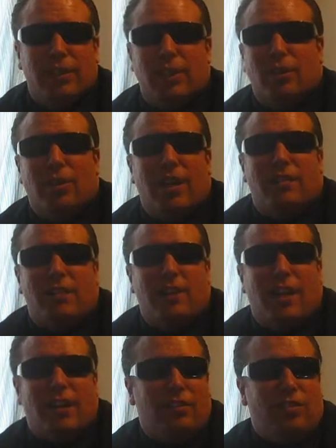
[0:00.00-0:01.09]
You know,
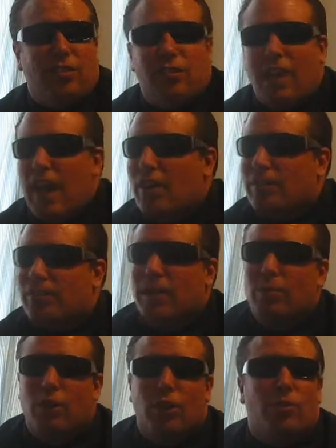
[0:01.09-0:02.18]
1996 Cadillac
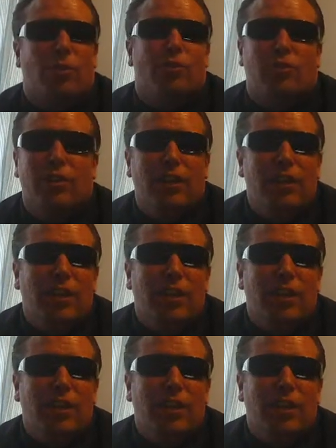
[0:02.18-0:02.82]
Fleetwood cruising.